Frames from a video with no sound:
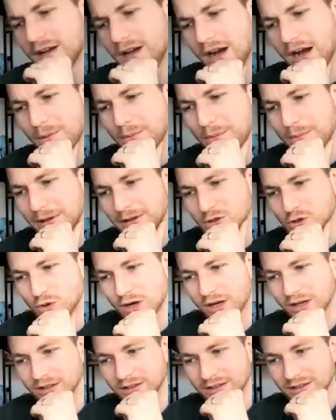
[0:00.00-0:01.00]
I'm a bit
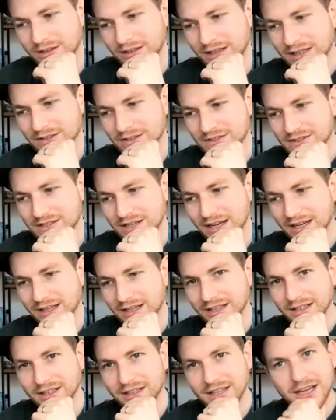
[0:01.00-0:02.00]
drunk and
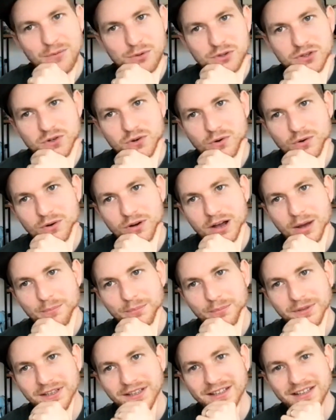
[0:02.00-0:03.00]
saying he was caught
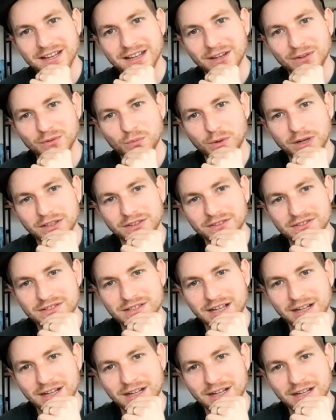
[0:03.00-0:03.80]
humping a nun once.